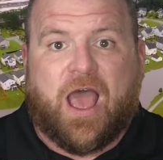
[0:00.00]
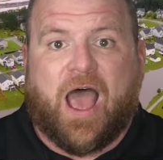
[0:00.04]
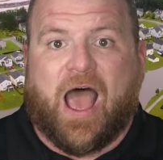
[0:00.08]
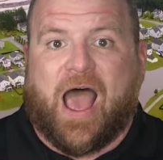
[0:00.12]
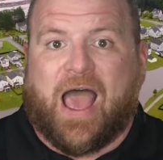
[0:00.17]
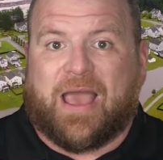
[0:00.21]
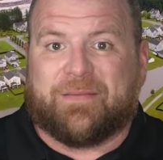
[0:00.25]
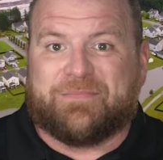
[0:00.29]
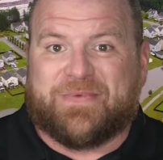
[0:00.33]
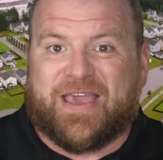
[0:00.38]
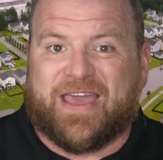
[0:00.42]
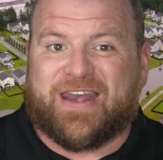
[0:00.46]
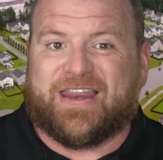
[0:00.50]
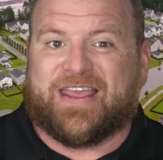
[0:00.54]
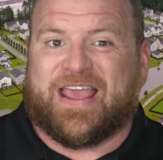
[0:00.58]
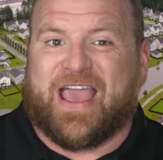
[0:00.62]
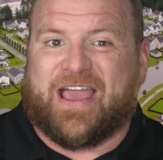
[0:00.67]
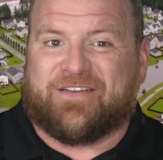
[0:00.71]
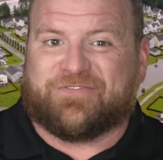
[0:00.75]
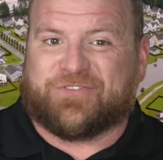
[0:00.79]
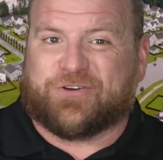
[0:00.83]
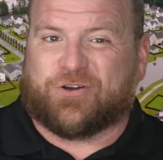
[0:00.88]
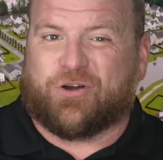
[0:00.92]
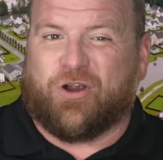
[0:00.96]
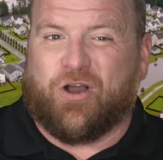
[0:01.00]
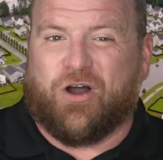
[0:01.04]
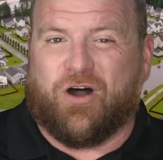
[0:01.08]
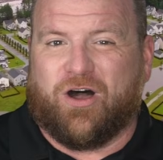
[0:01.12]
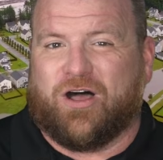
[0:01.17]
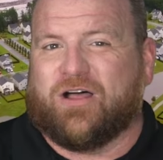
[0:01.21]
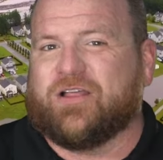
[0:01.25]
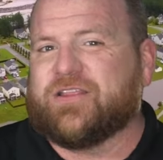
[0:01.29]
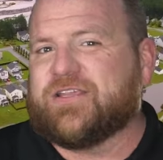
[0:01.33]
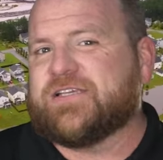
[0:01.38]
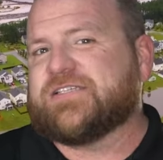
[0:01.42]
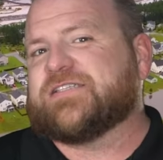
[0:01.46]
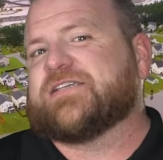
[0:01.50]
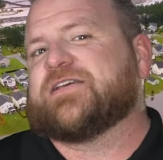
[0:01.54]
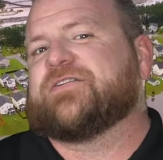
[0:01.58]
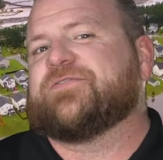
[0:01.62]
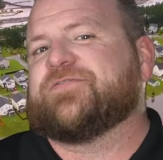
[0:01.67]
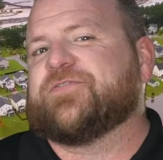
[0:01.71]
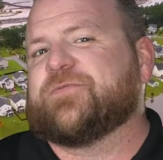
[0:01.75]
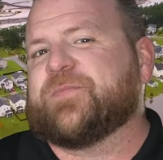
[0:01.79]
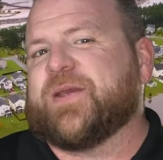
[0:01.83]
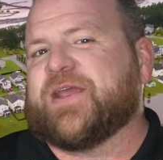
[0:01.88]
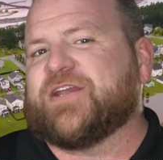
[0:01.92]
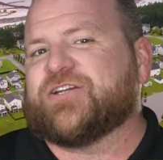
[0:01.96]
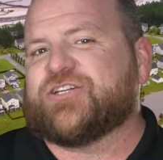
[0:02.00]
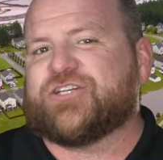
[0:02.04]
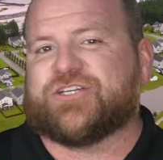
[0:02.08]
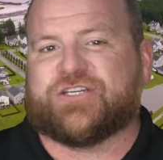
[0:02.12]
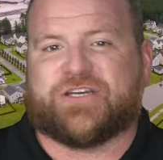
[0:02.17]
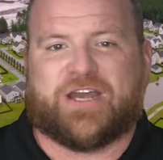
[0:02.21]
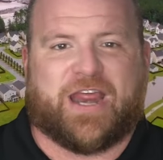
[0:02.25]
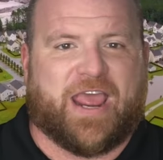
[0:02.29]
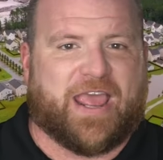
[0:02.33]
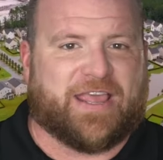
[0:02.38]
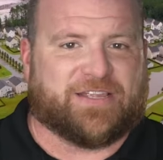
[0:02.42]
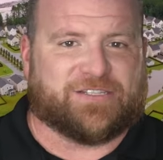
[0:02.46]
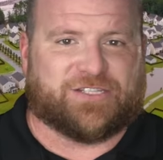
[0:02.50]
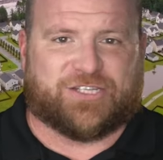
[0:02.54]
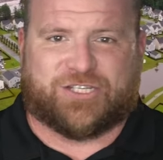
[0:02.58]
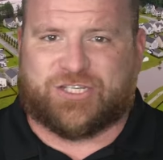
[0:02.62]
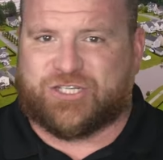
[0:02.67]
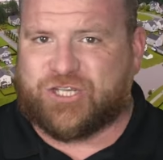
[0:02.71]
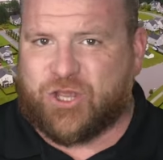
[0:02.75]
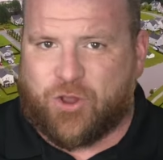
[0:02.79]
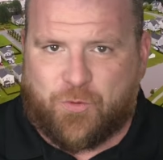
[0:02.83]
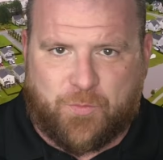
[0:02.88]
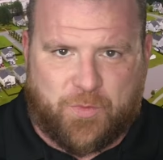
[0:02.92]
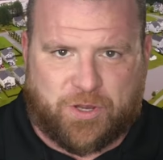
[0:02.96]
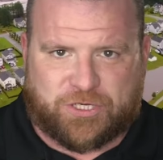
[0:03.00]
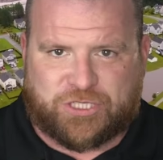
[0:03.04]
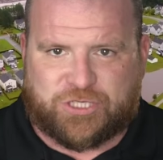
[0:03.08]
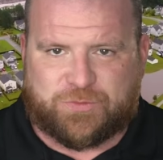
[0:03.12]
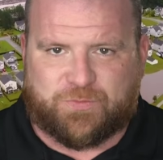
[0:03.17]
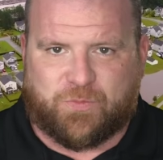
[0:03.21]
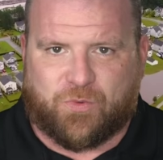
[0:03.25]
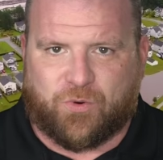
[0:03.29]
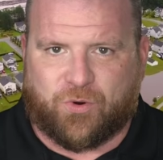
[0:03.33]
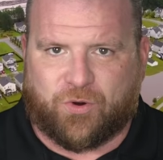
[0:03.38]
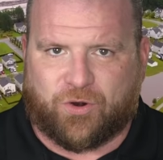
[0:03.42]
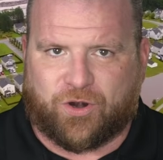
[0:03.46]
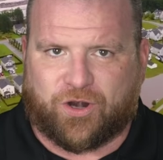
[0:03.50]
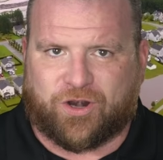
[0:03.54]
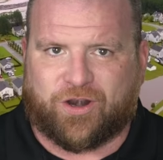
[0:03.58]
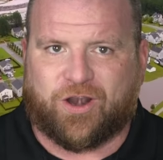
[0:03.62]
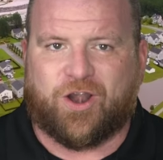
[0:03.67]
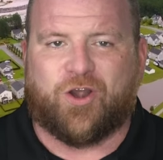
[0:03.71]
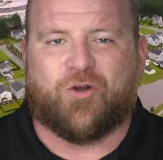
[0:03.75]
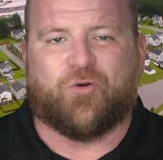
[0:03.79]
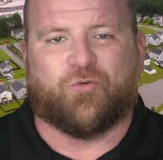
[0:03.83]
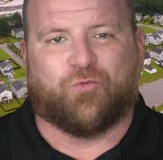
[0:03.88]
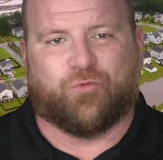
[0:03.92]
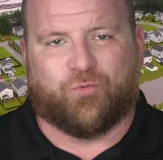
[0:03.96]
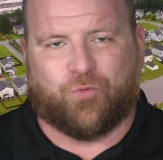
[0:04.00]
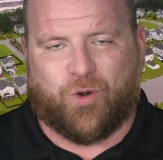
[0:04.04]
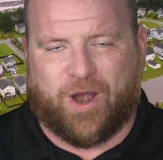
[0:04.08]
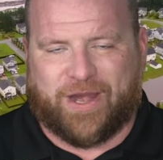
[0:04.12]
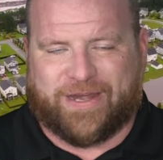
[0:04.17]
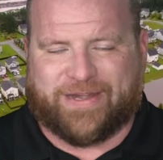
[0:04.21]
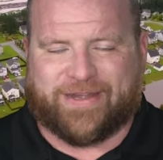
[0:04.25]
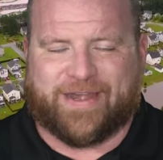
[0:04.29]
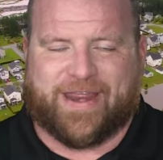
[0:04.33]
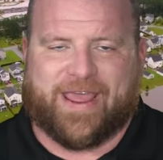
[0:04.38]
I'm getting after all this information and so much more right